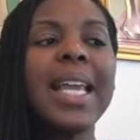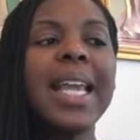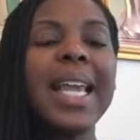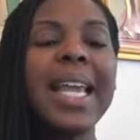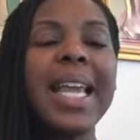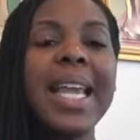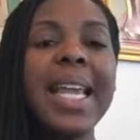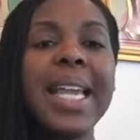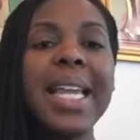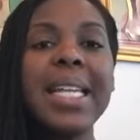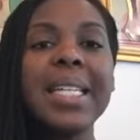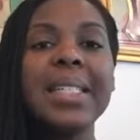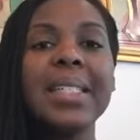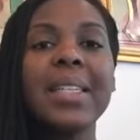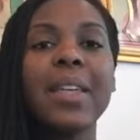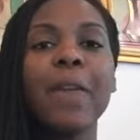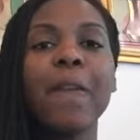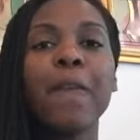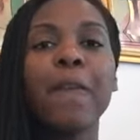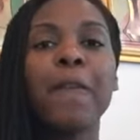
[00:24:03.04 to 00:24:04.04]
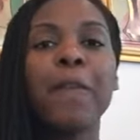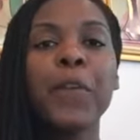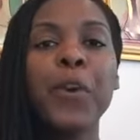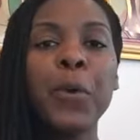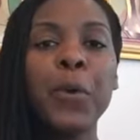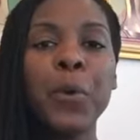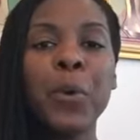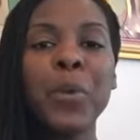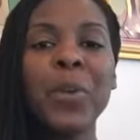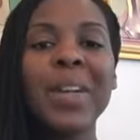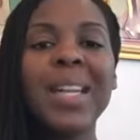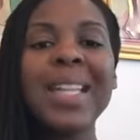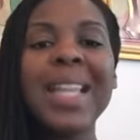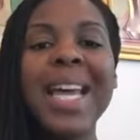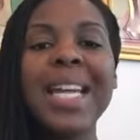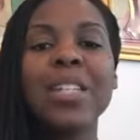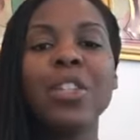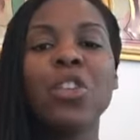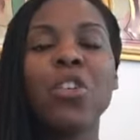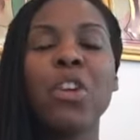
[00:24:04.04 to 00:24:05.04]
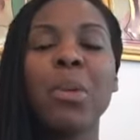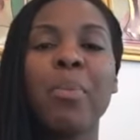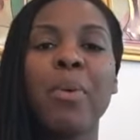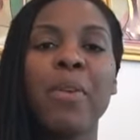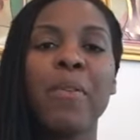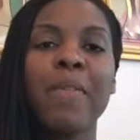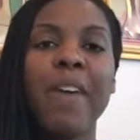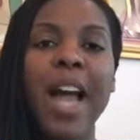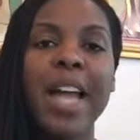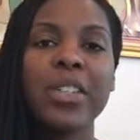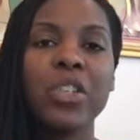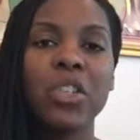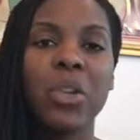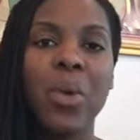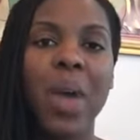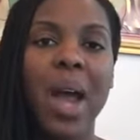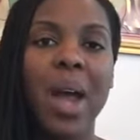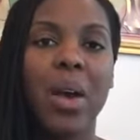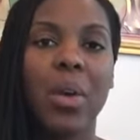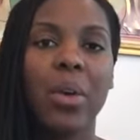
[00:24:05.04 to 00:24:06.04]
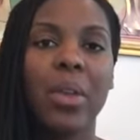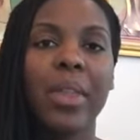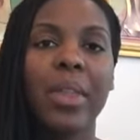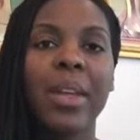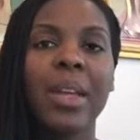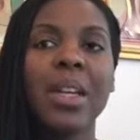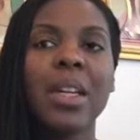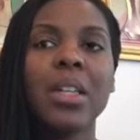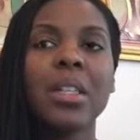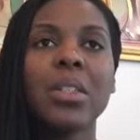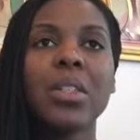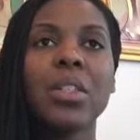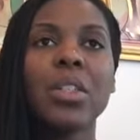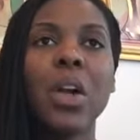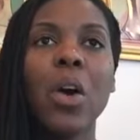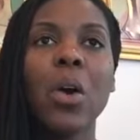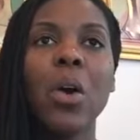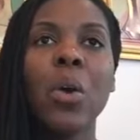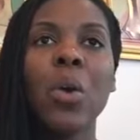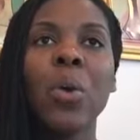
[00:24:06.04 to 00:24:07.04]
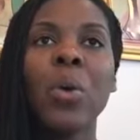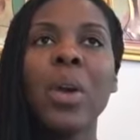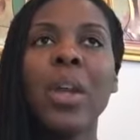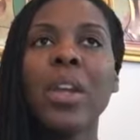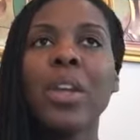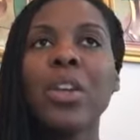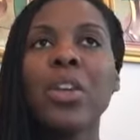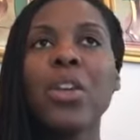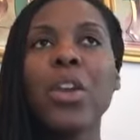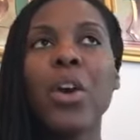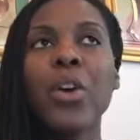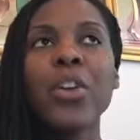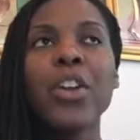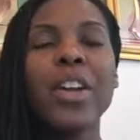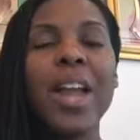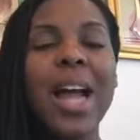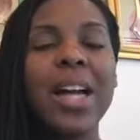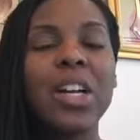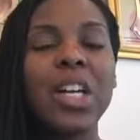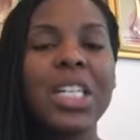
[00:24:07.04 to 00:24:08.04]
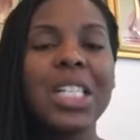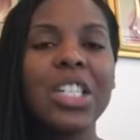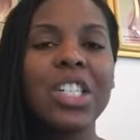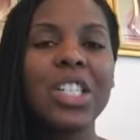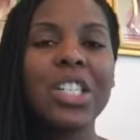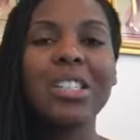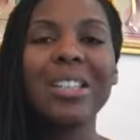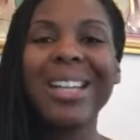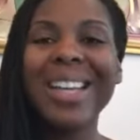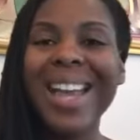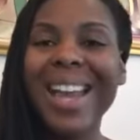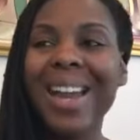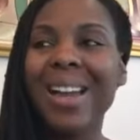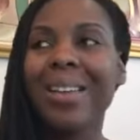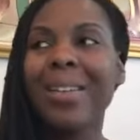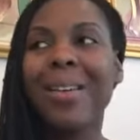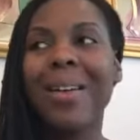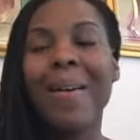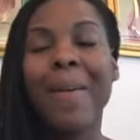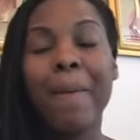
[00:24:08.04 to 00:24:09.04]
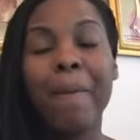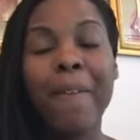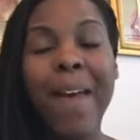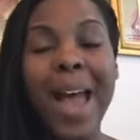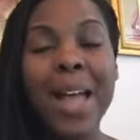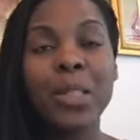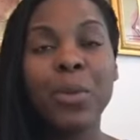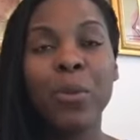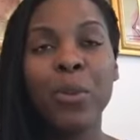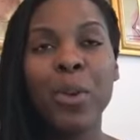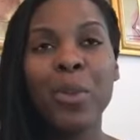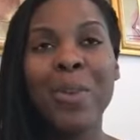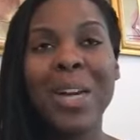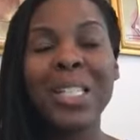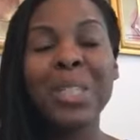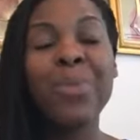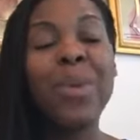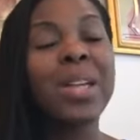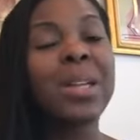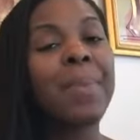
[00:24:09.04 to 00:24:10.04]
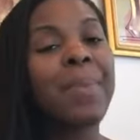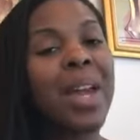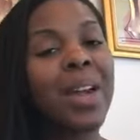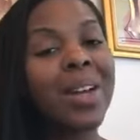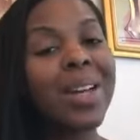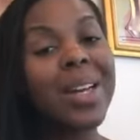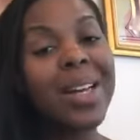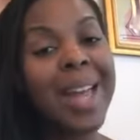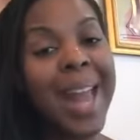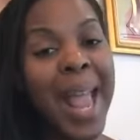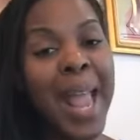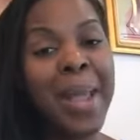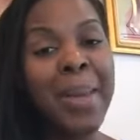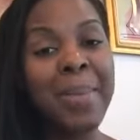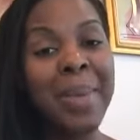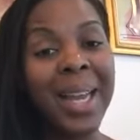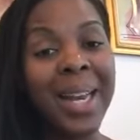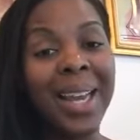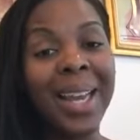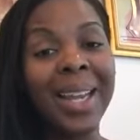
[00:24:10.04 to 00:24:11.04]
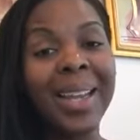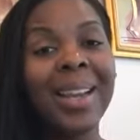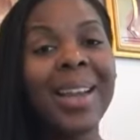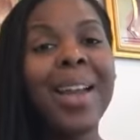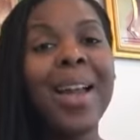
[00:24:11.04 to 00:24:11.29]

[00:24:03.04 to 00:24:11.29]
eat food that is going to provide you health. So, you're not going to just look at a fast food restaurant. I'm not going to name any,